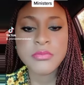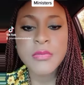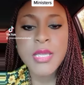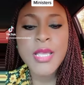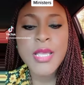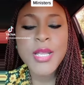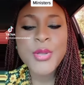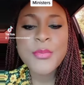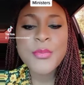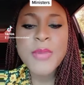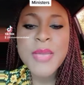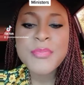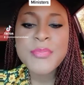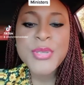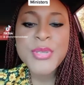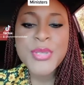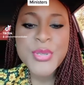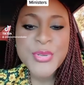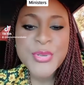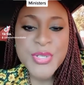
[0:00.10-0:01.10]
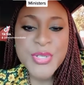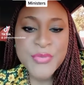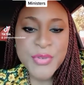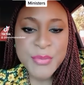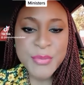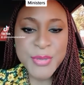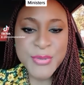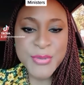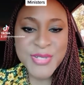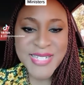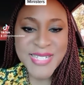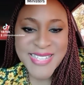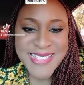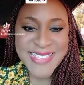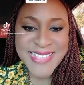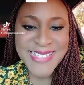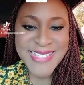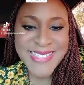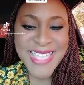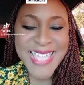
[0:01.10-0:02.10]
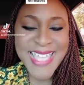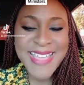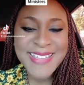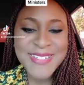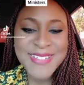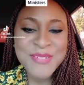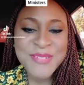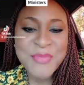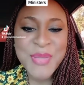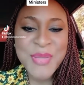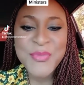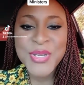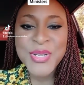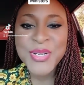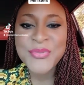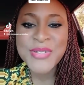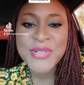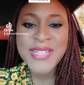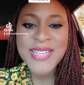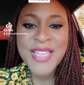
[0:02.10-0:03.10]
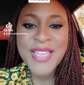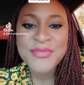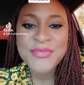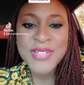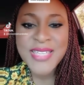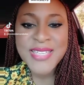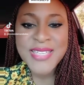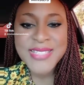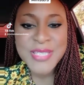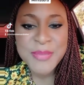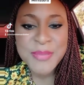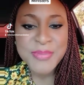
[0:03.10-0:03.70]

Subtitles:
Hello, my beautiful beauties and my wonderful lovelies.